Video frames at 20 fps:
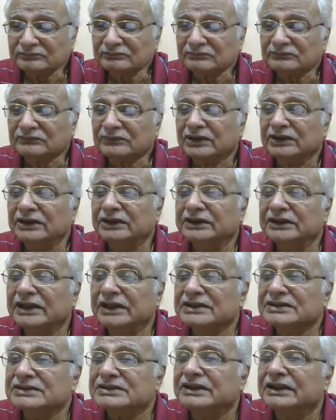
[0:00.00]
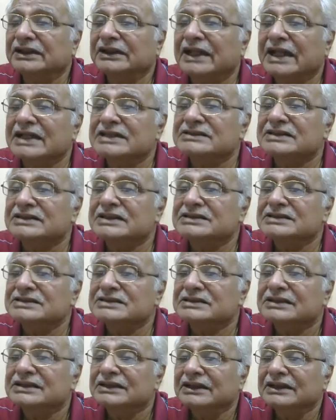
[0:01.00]
industrial license,
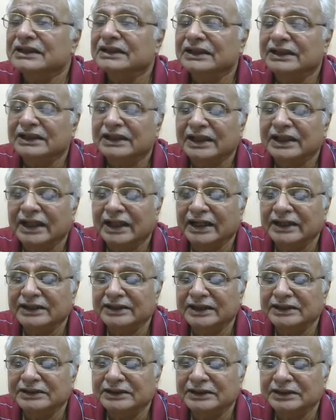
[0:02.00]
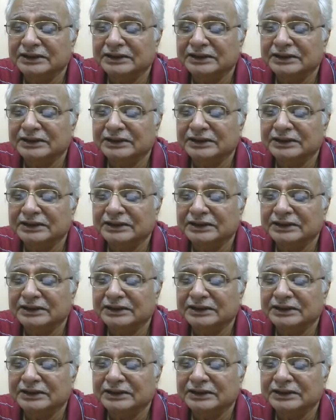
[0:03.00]
and then uh,